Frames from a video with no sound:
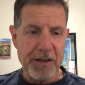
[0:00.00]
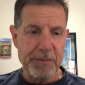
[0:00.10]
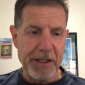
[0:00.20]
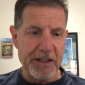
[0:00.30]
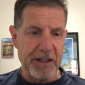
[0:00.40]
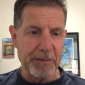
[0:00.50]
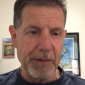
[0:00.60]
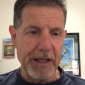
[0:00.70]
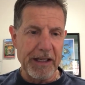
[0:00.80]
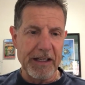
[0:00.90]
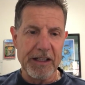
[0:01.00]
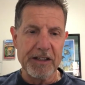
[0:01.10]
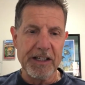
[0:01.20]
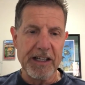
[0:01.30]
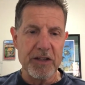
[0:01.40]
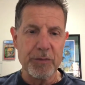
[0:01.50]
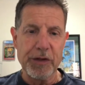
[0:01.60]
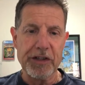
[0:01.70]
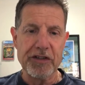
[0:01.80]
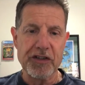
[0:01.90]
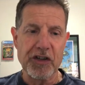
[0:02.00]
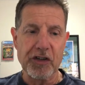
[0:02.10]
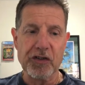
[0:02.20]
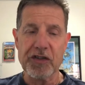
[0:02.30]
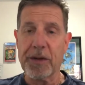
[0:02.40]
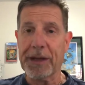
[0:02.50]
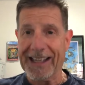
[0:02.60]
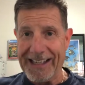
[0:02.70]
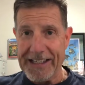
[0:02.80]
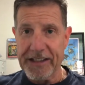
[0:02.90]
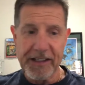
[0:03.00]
I picked up a Teenage Mutant Ninja Turtles Number 8,